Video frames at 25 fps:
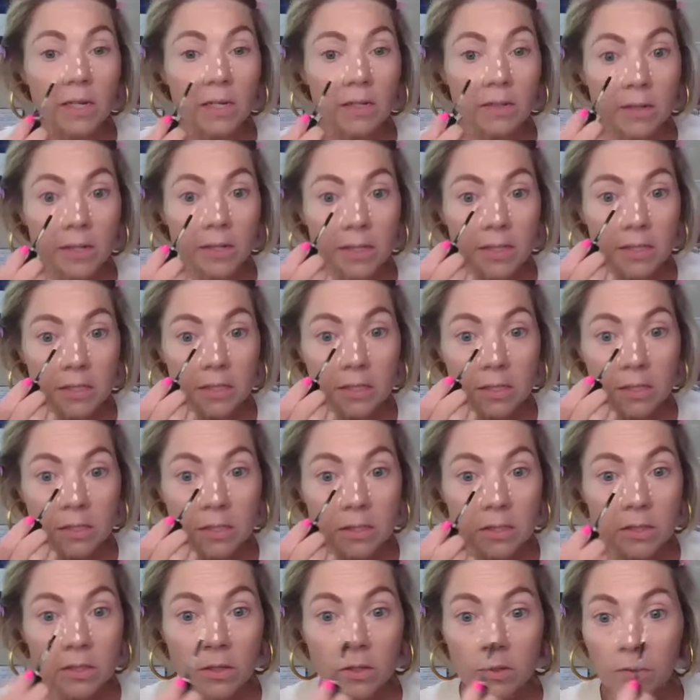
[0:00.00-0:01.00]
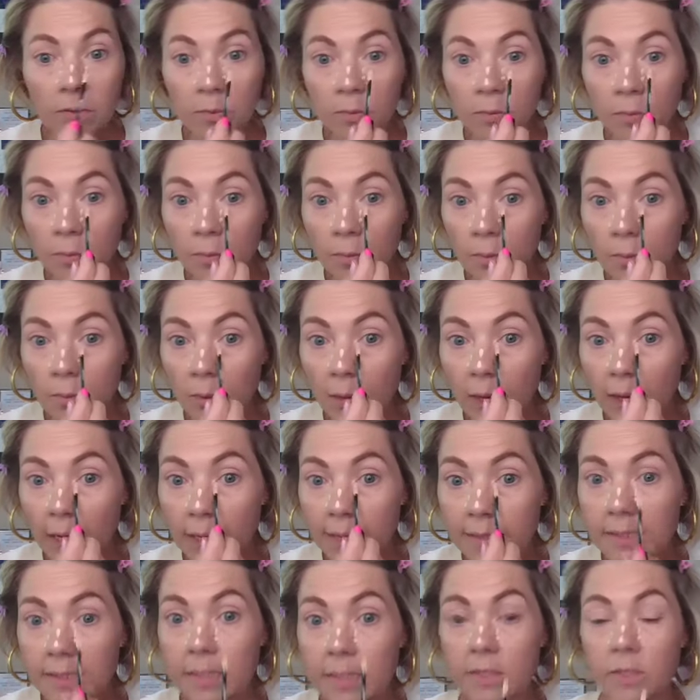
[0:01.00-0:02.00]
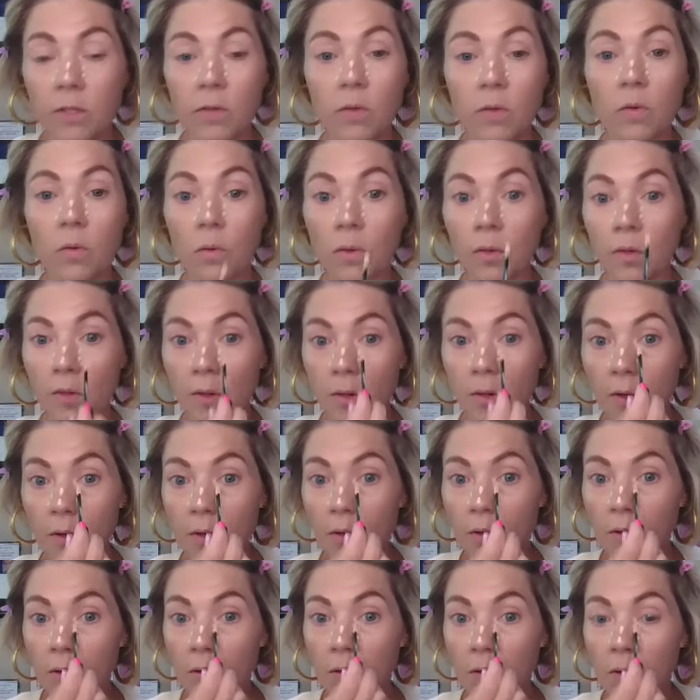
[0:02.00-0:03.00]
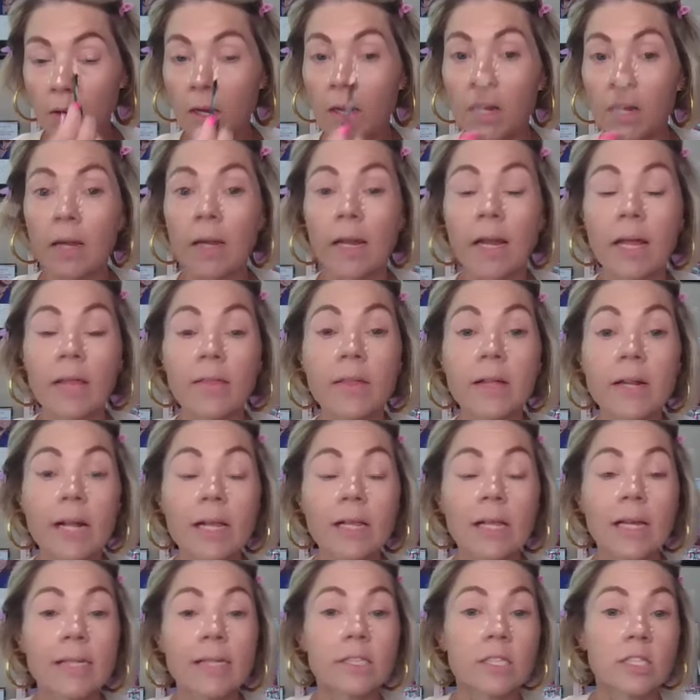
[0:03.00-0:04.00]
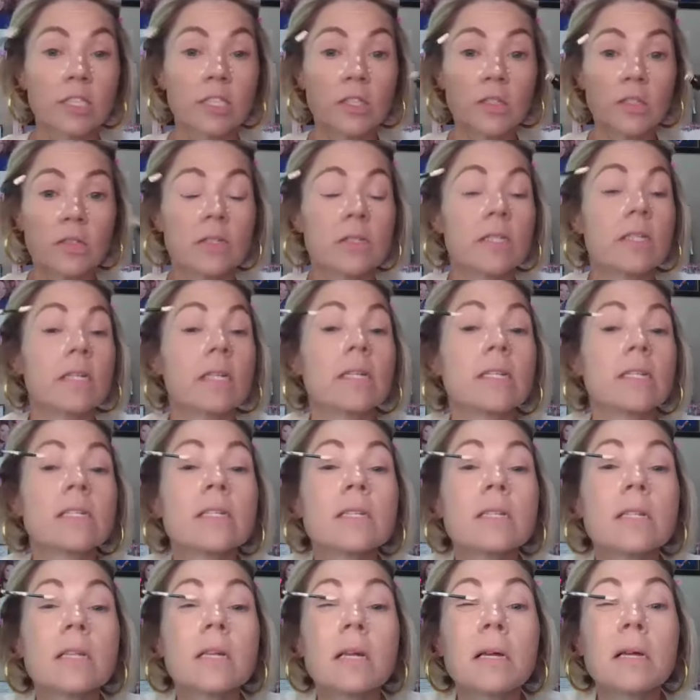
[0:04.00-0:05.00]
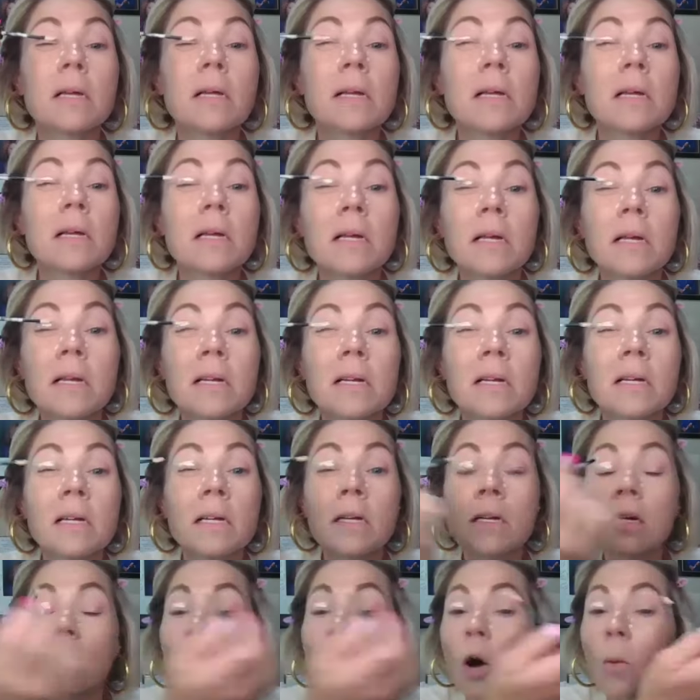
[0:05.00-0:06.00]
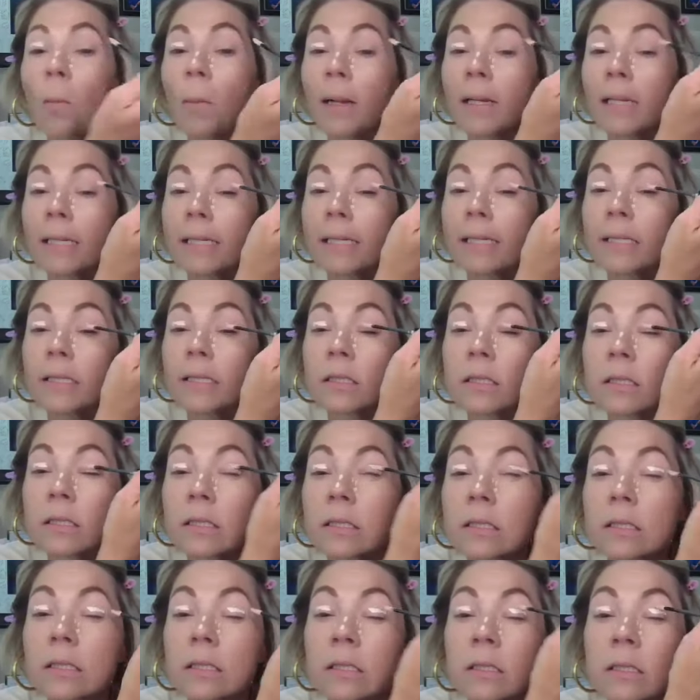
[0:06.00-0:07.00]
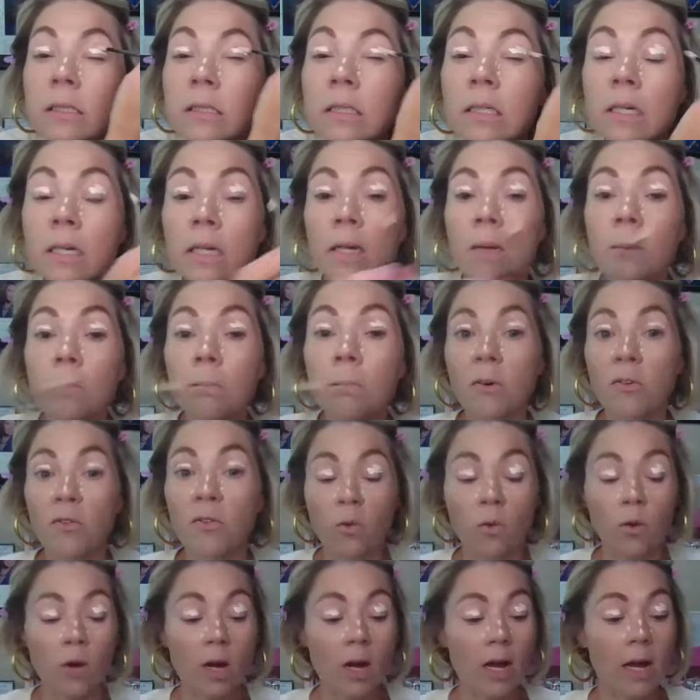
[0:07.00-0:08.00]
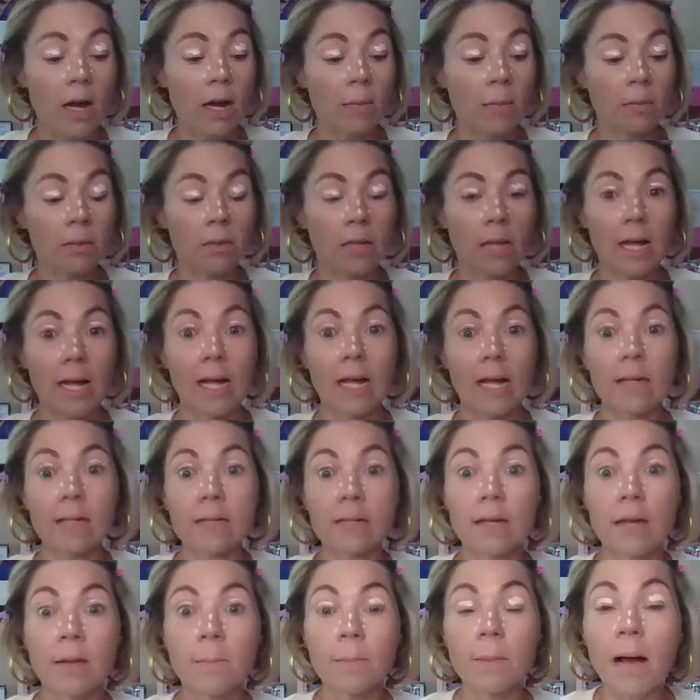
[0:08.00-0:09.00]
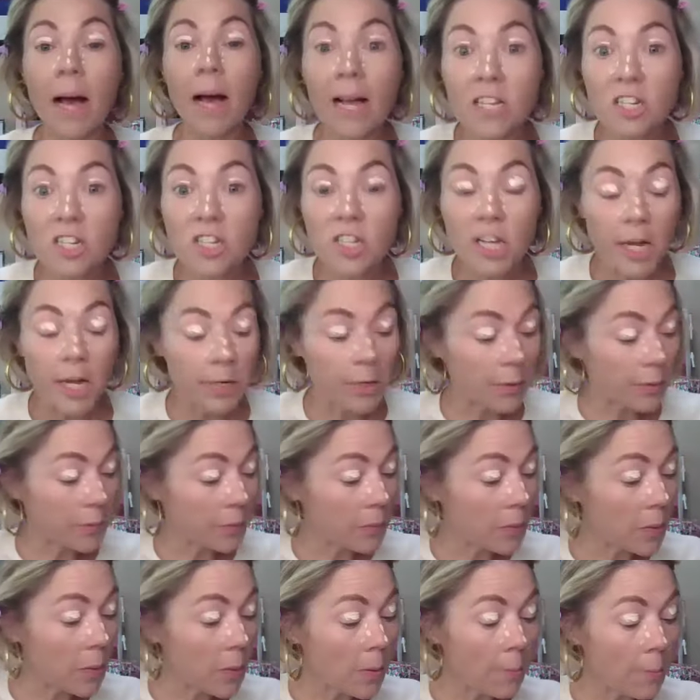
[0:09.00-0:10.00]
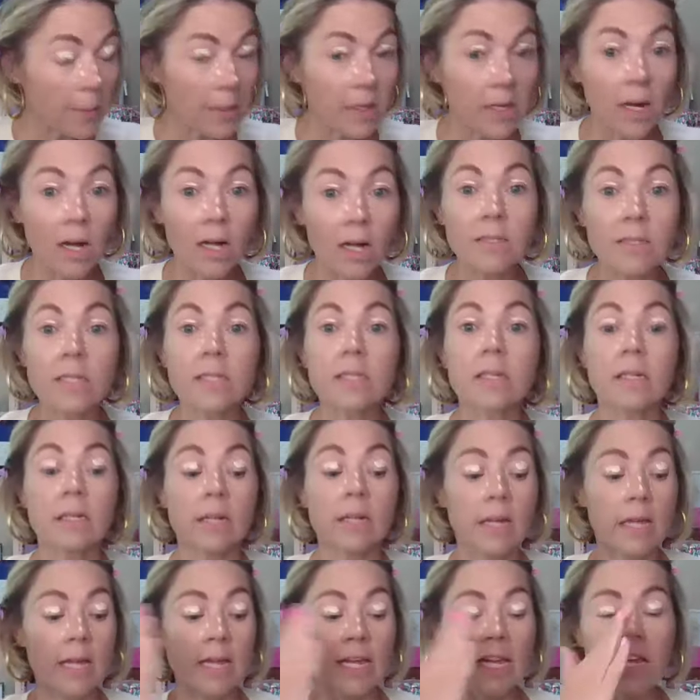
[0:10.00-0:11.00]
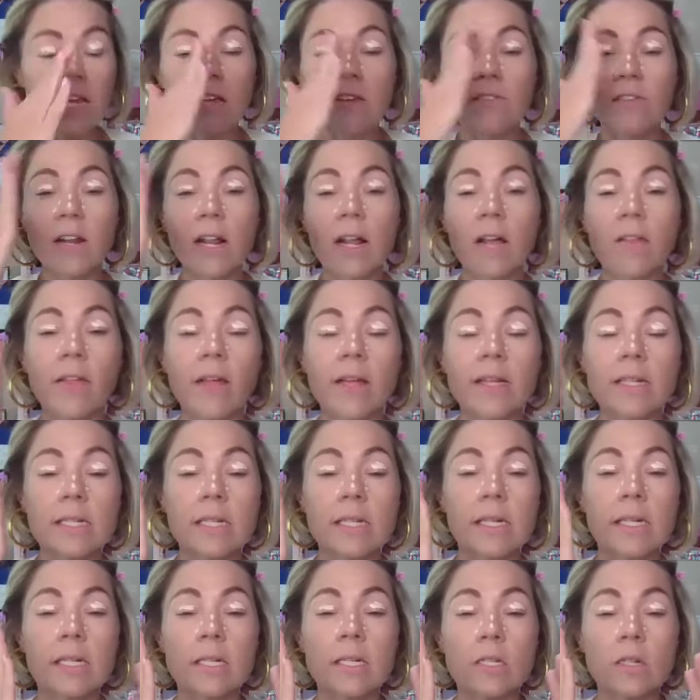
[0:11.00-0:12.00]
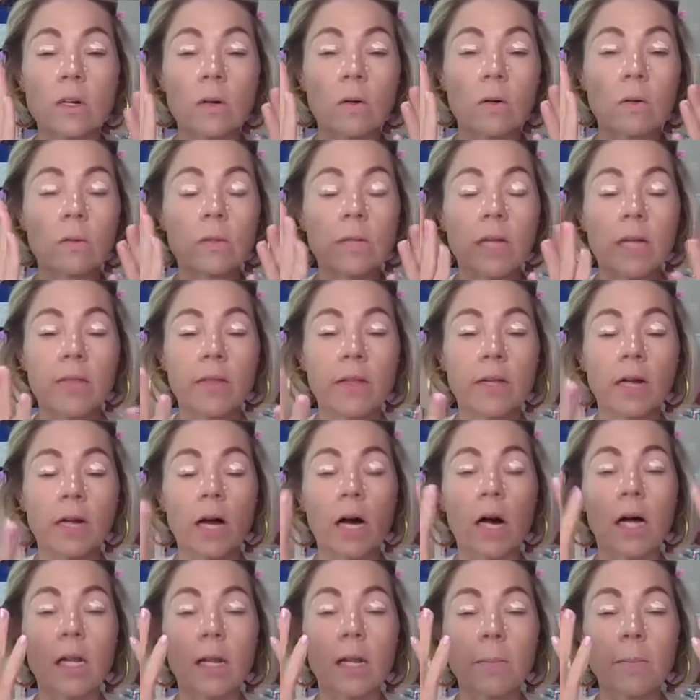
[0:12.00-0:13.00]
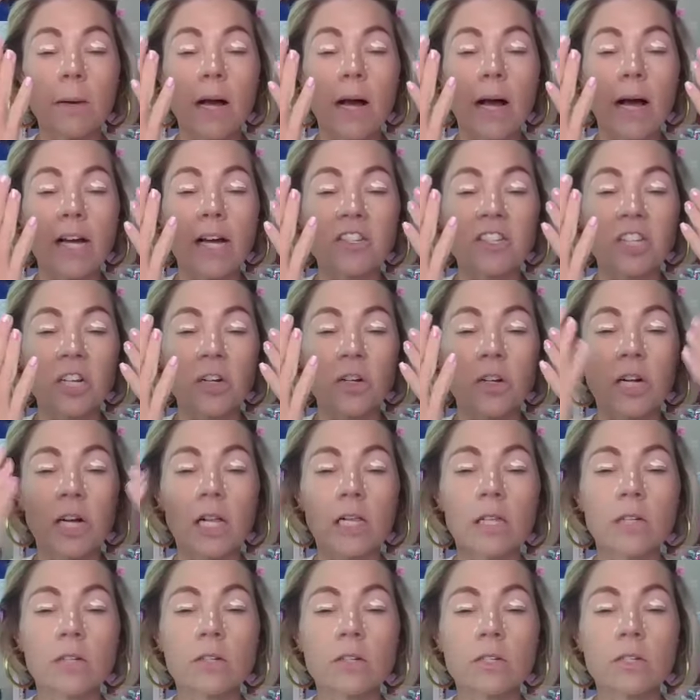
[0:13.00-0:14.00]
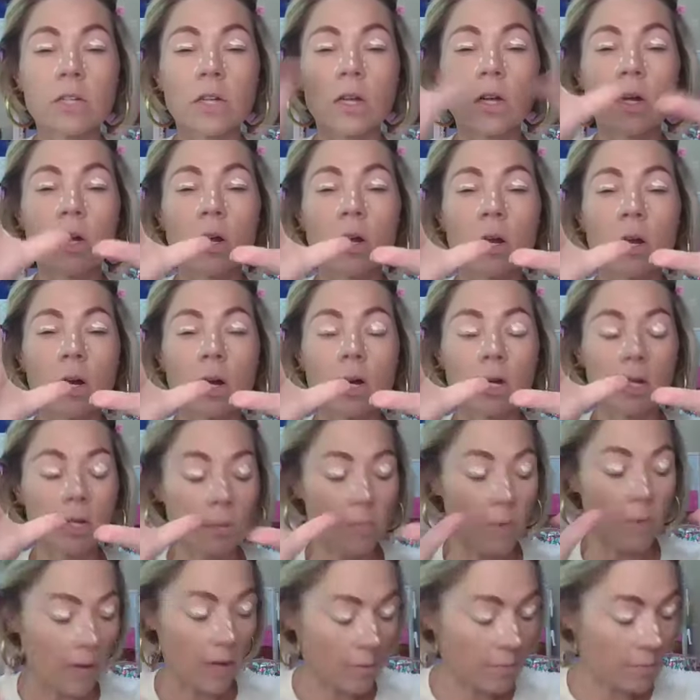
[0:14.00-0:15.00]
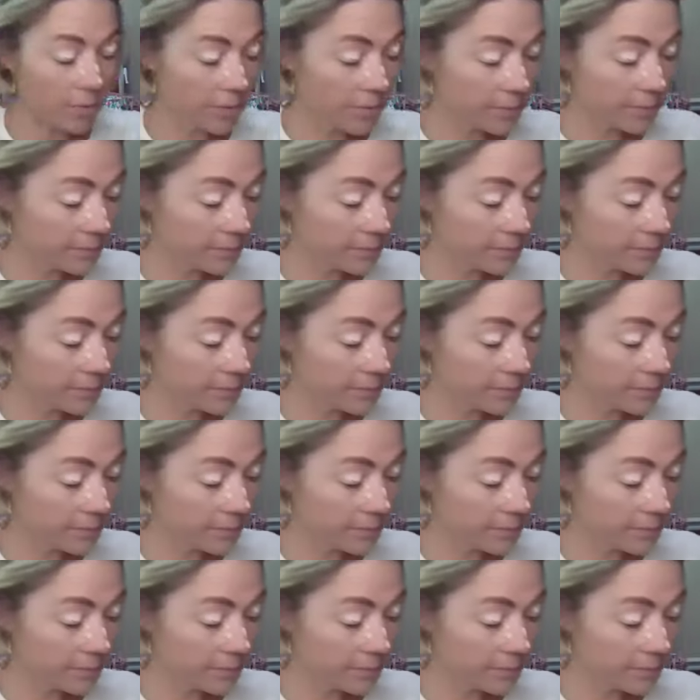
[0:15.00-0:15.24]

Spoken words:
areas right in the corner. And then I like to use this on my lips before I apply my eyeshadow because it's going to even out that skin tone and then all of my eyeshadow colors are going to pop.